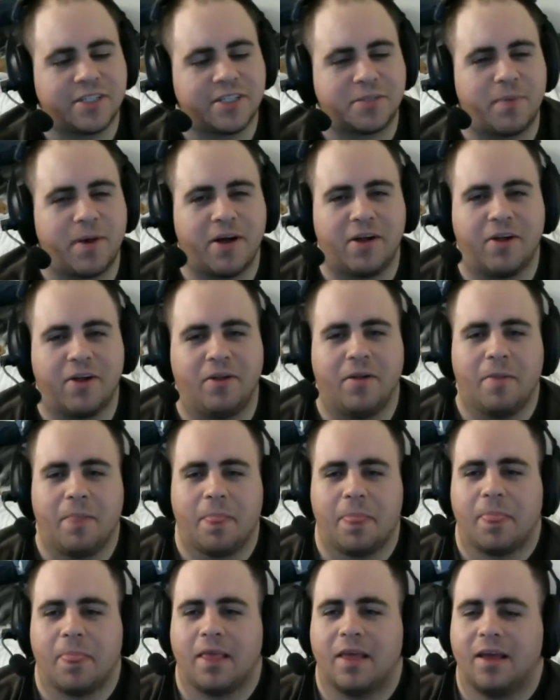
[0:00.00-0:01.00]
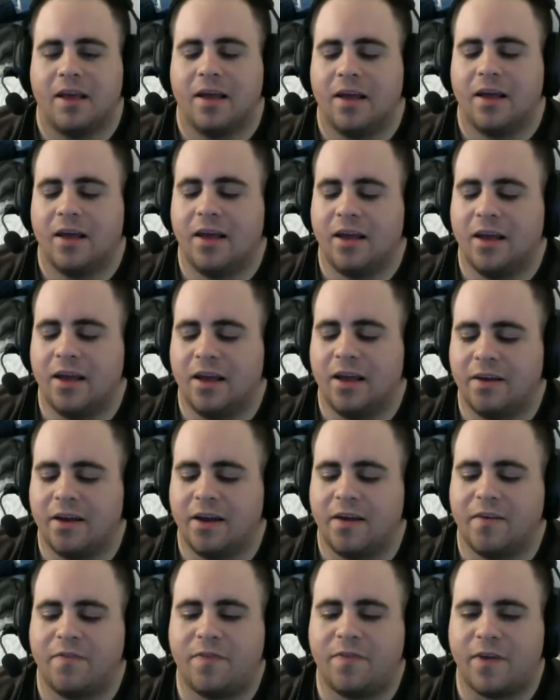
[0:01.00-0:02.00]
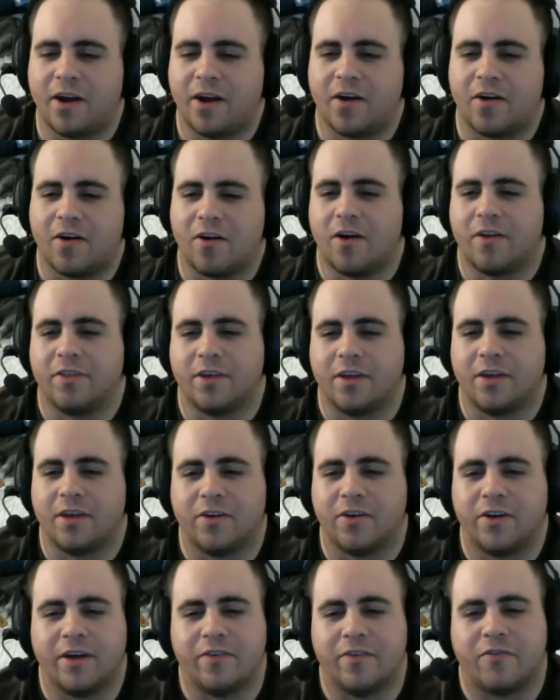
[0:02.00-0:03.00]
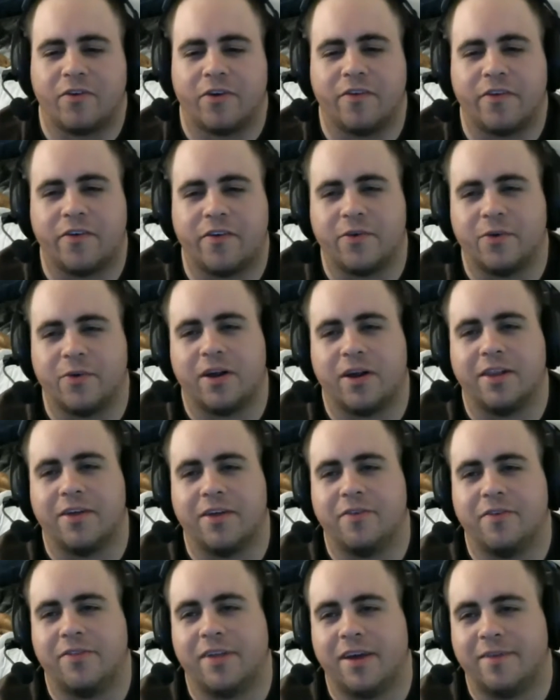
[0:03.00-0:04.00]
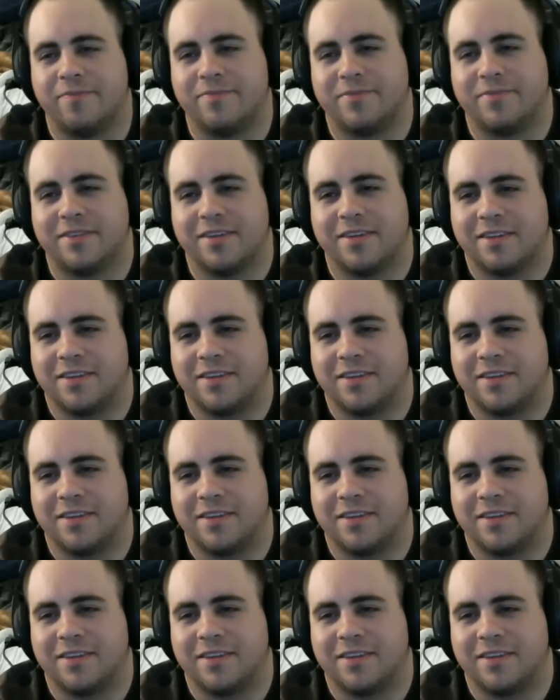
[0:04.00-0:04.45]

to spell fair on the internet in front of everyone. I love that.